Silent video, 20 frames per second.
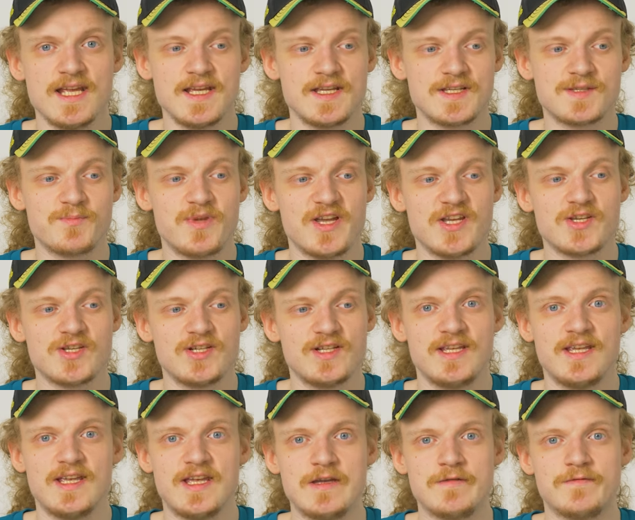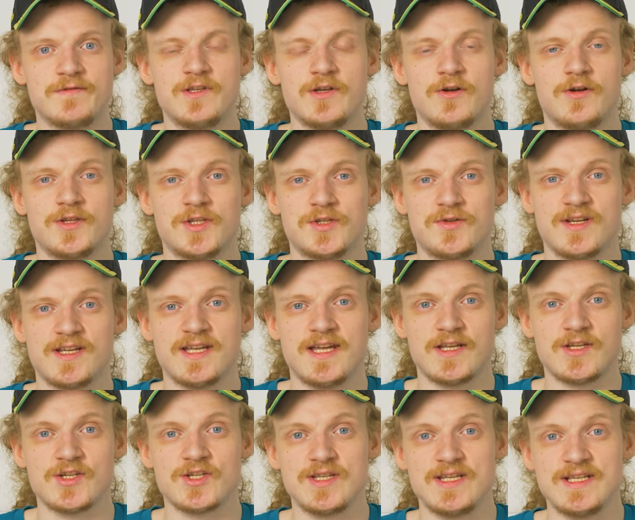especially if the on-track
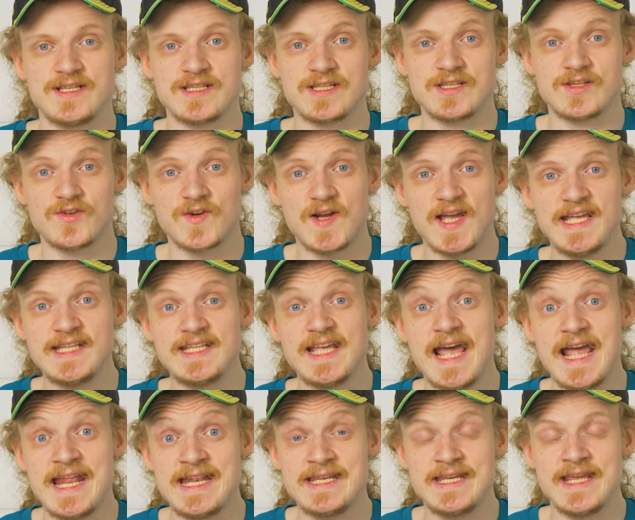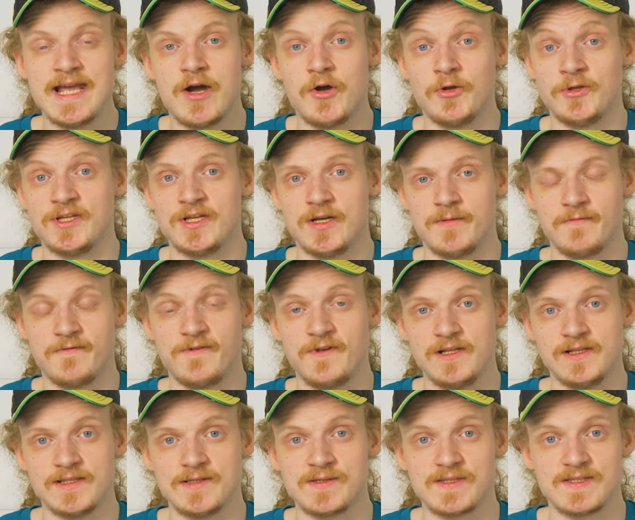action isn't great and the outcome
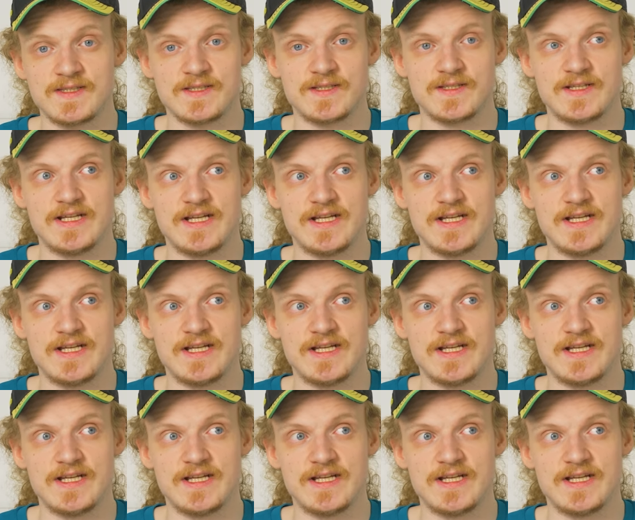feels